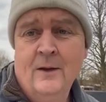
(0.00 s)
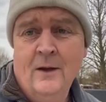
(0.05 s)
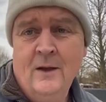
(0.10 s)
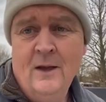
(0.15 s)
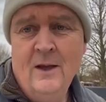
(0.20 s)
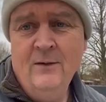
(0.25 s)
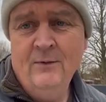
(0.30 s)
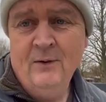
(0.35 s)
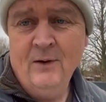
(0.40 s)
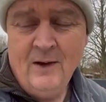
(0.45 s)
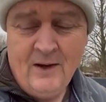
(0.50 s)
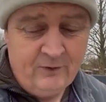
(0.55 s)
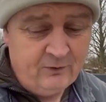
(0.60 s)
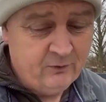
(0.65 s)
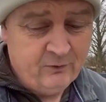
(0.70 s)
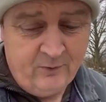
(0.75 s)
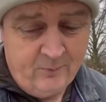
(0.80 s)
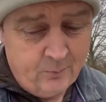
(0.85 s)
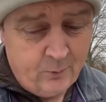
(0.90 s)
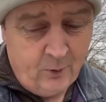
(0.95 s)
even less
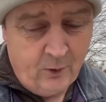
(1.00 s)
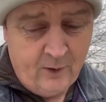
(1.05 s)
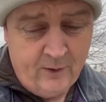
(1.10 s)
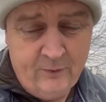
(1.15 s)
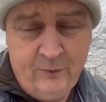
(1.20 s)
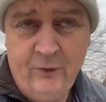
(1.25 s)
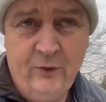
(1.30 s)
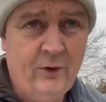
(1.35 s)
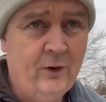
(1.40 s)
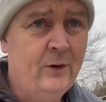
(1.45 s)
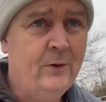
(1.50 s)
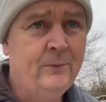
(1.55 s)
of a price